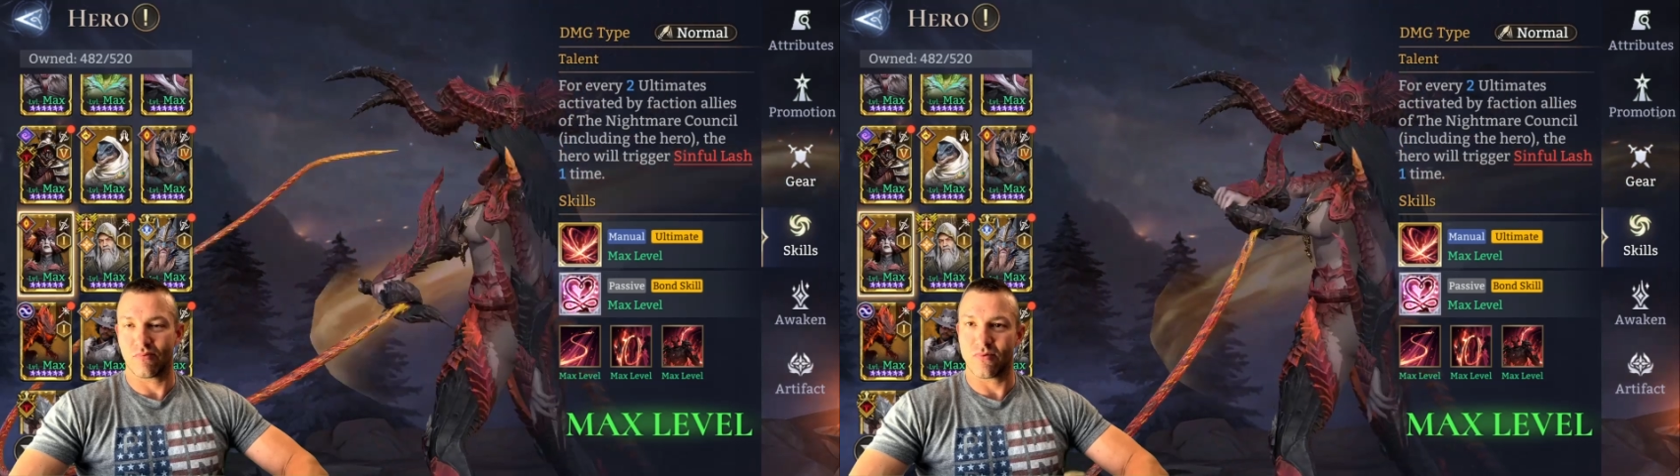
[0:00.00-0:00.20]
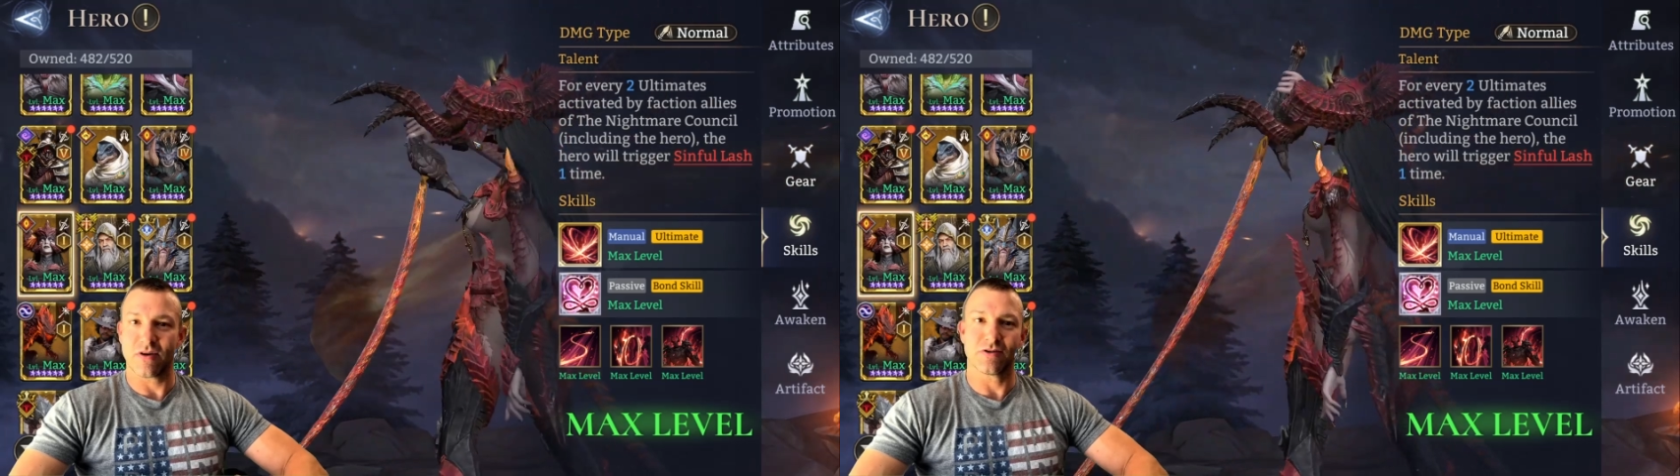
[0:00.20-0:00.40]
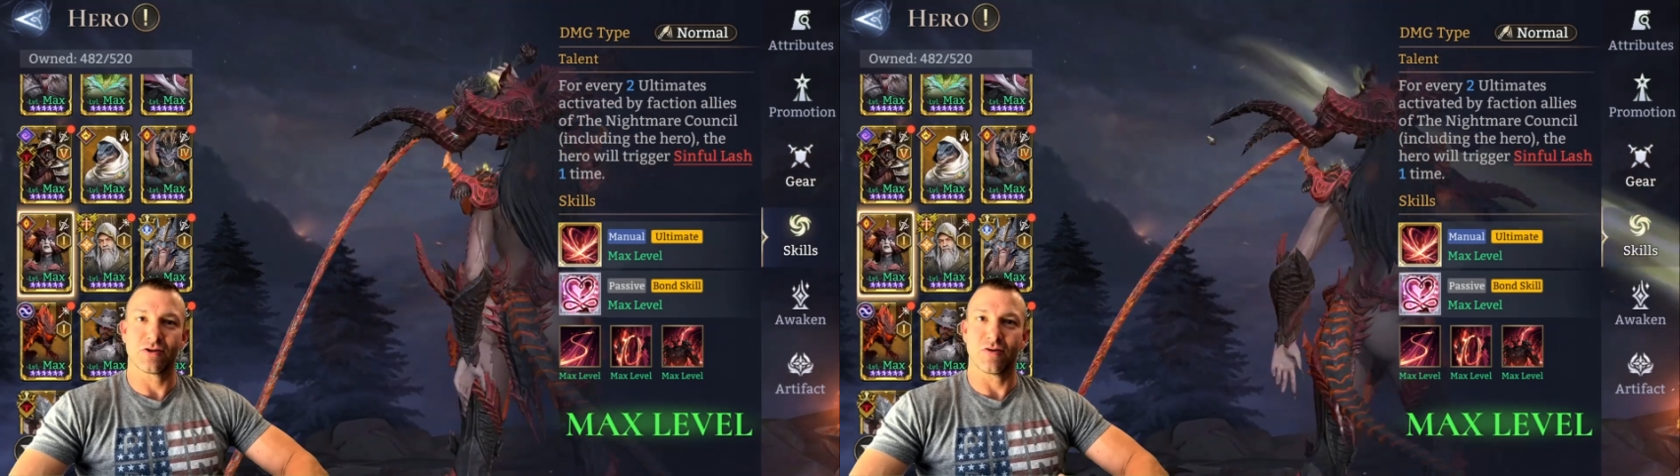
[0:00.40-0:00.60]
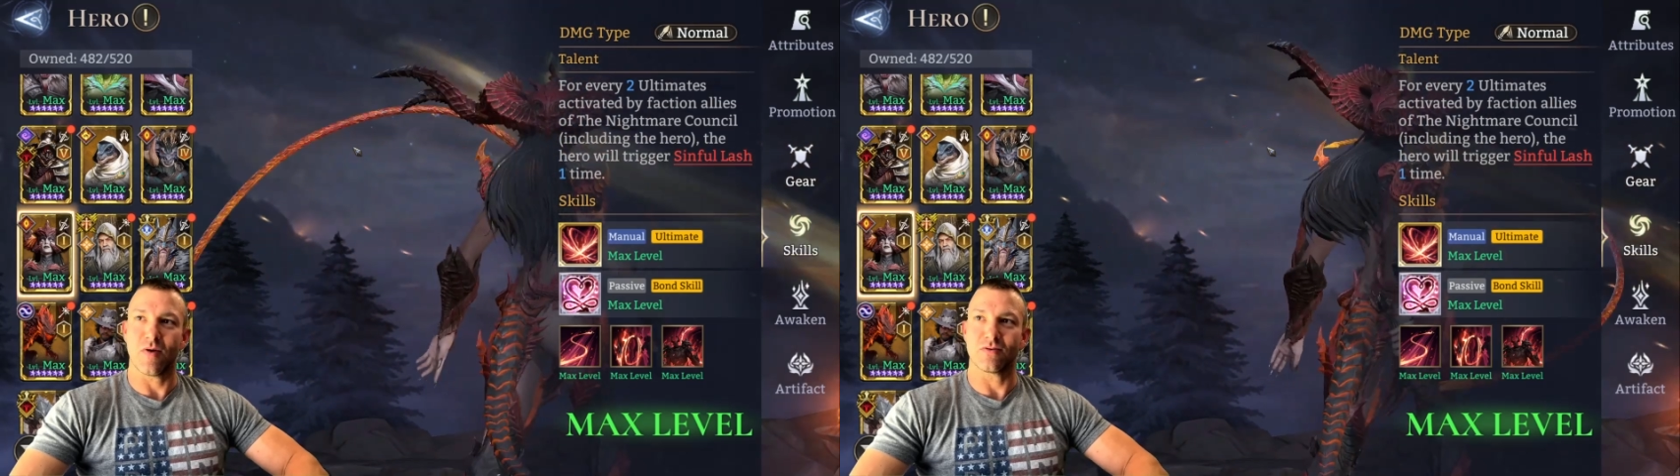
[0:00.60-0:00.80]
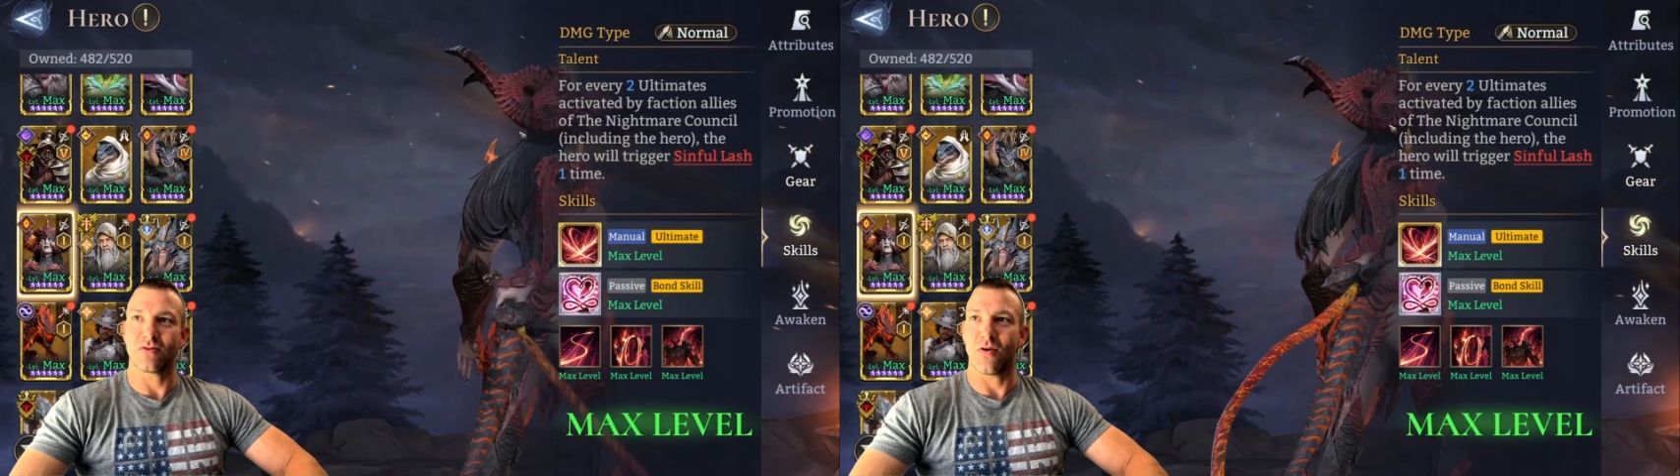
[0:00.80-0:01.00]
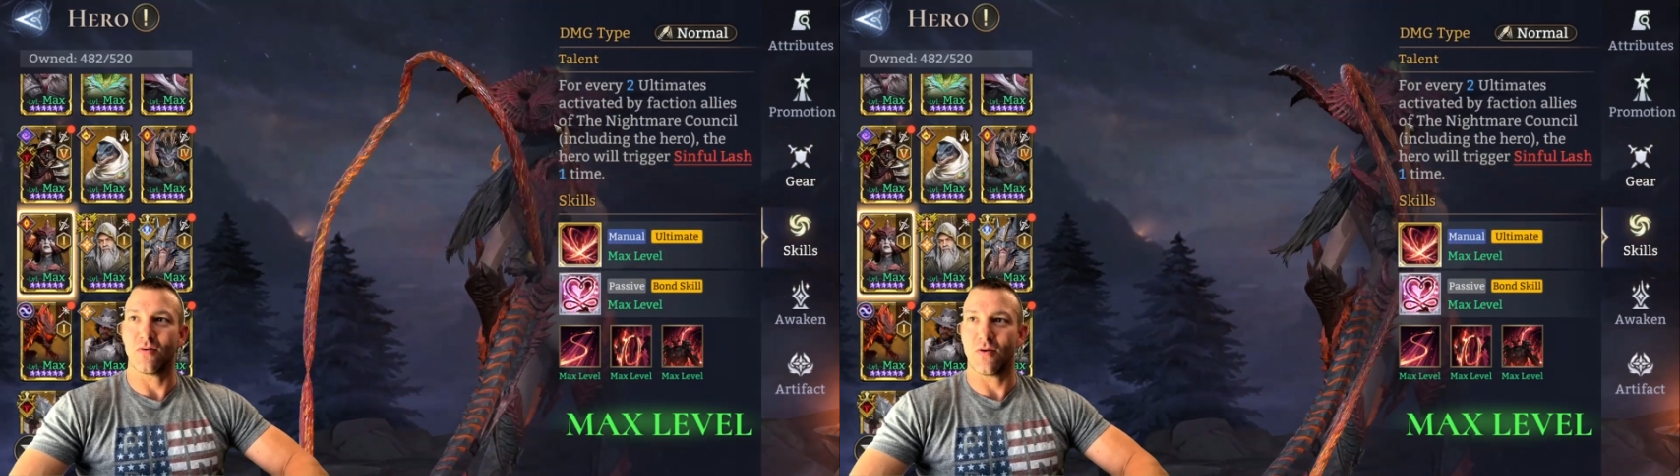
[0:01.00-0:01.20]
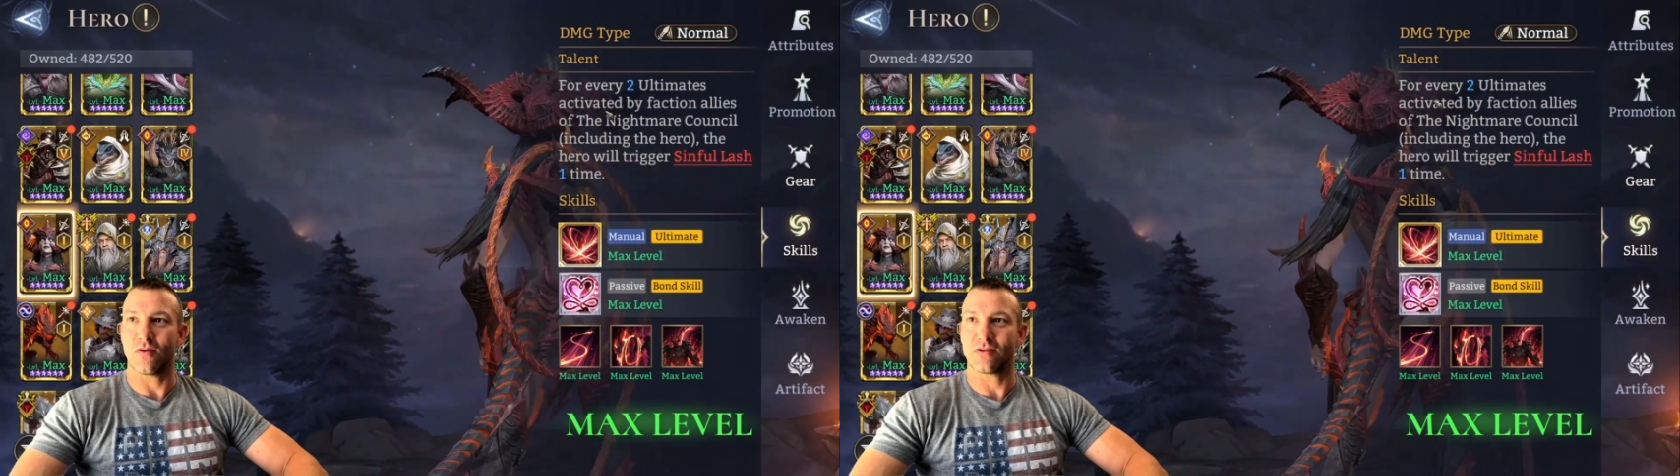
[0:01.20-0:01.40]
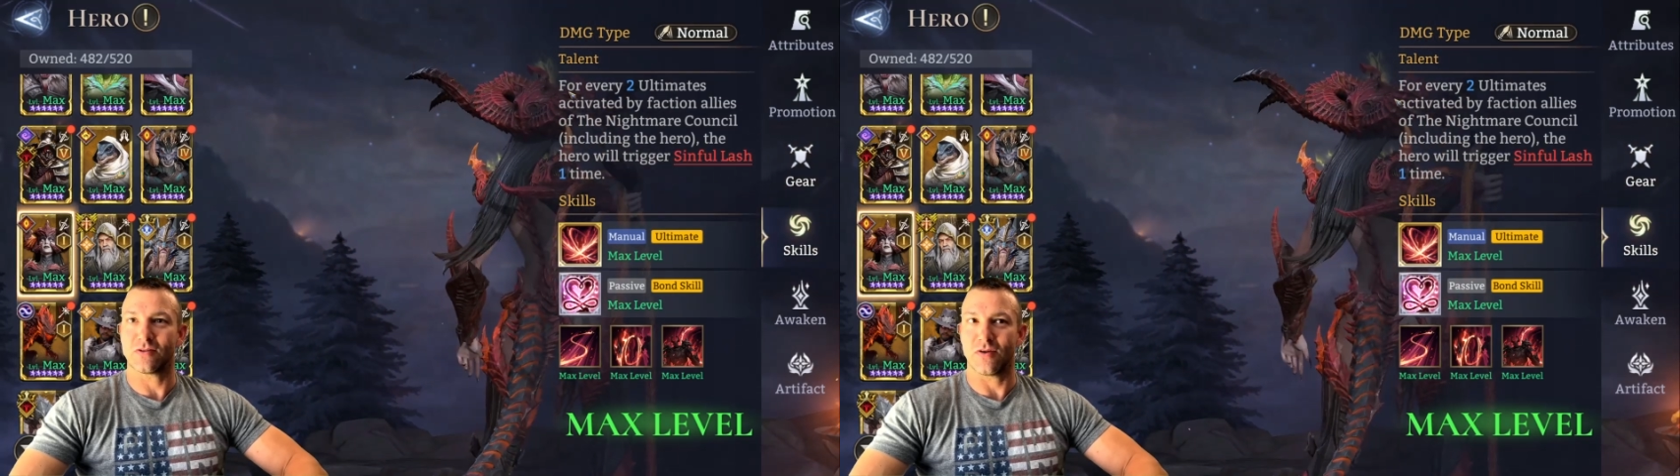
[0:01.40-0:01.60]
Pretty sure most of y'all know this,